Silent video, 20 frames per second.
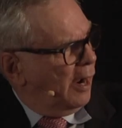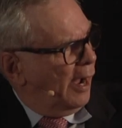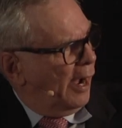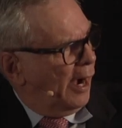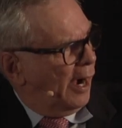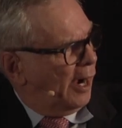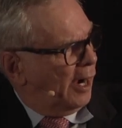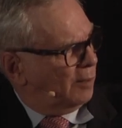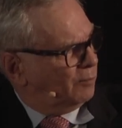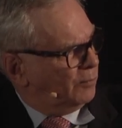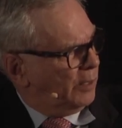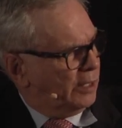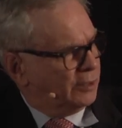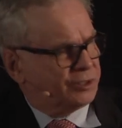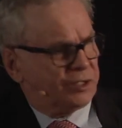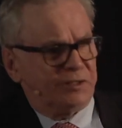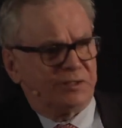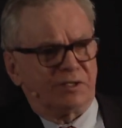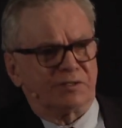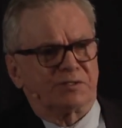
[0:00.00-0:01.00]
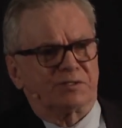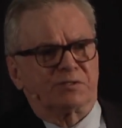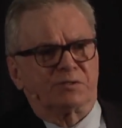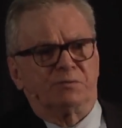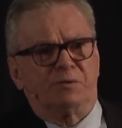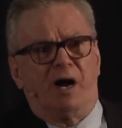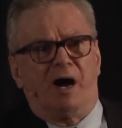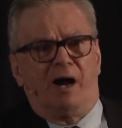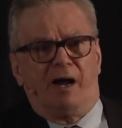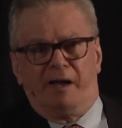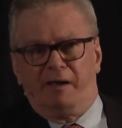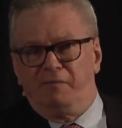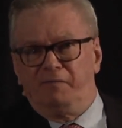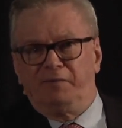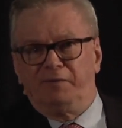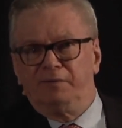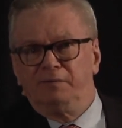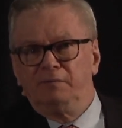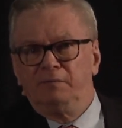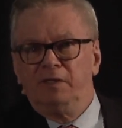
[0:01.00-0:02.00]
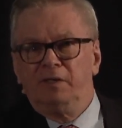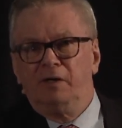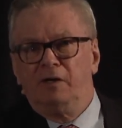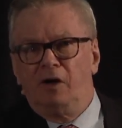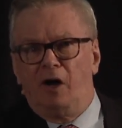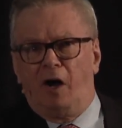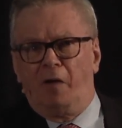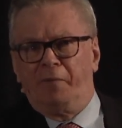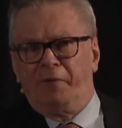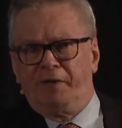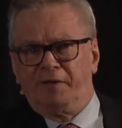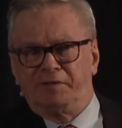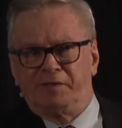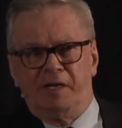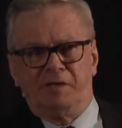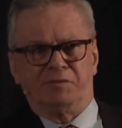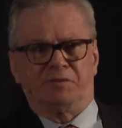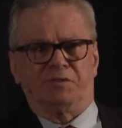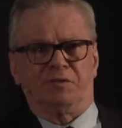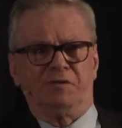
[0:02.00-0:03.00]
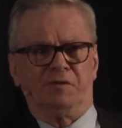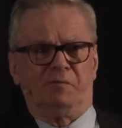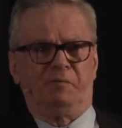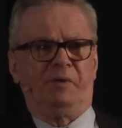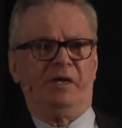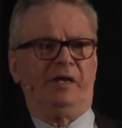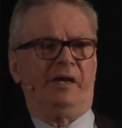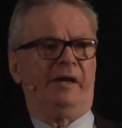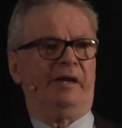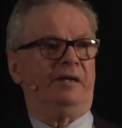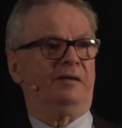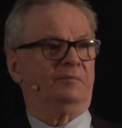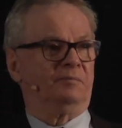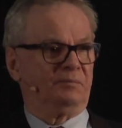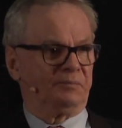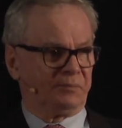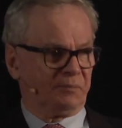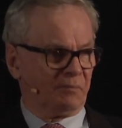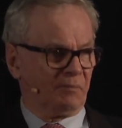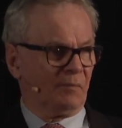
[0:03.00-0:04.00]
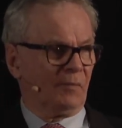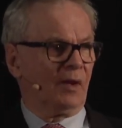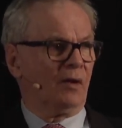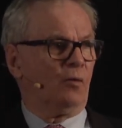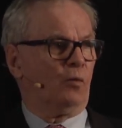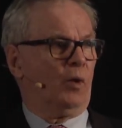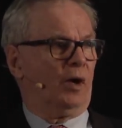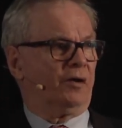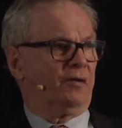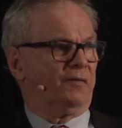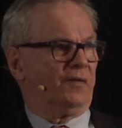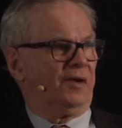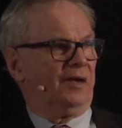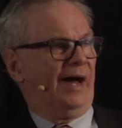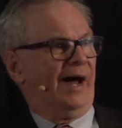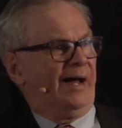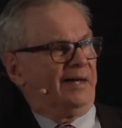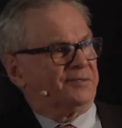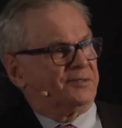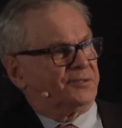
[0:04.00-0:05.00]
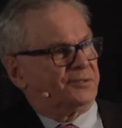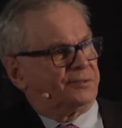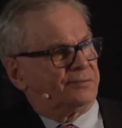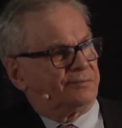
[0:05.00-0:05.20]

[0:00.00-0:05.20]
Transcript: um, and she just thrived on the attention of being one of the last